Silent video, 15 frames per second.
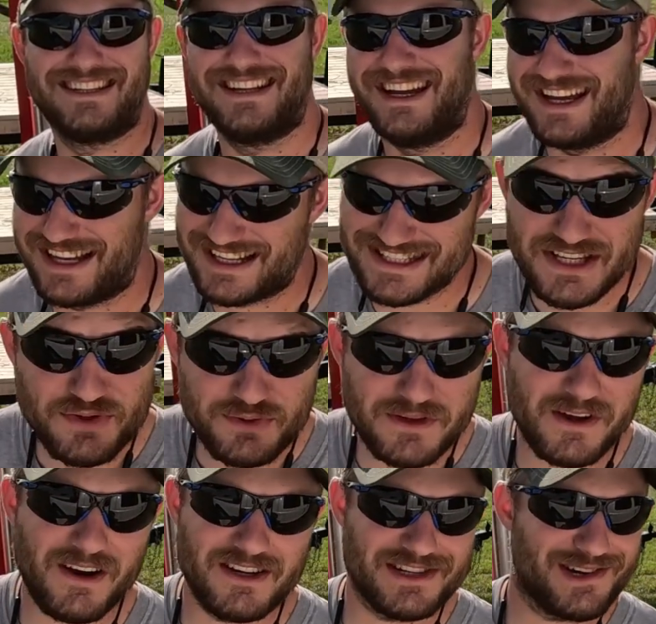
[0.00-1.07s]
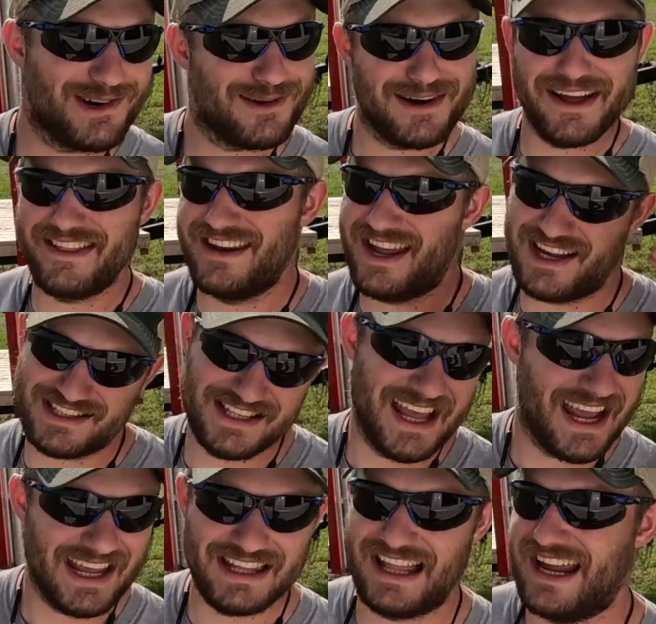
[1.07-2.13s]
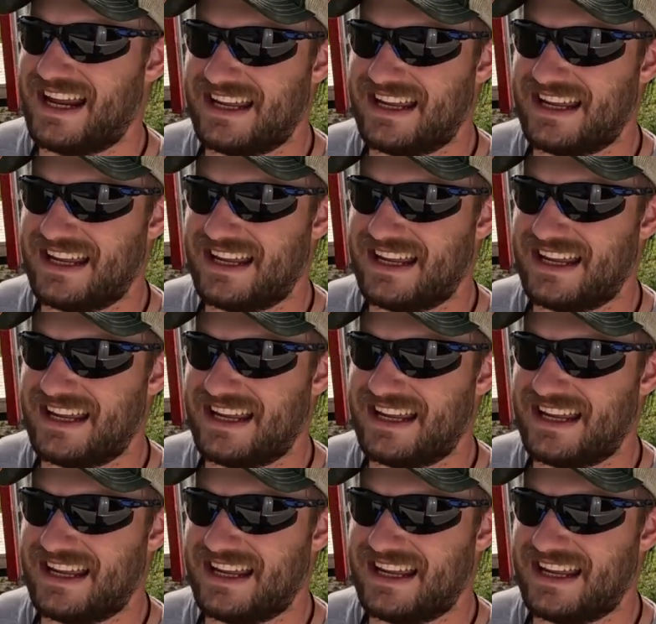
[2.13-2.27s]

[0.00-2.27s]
Because it's really hard to turn around the next day and